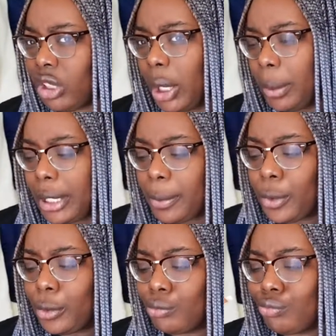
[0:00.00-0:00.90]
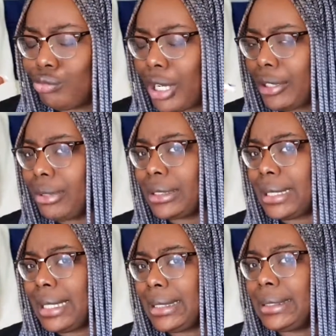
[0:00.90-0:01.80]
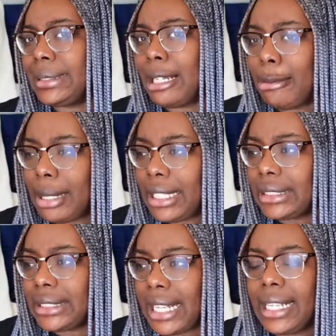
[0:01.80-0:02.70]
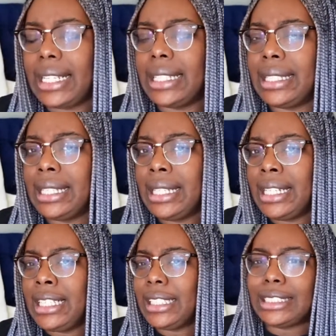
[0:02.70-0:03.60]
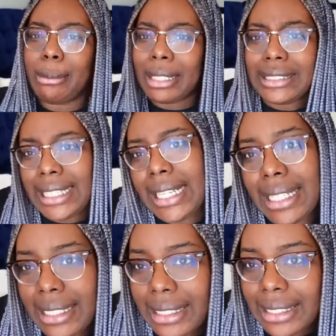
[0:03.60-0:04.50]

of people. Why are you excited to tell me something that somebody said?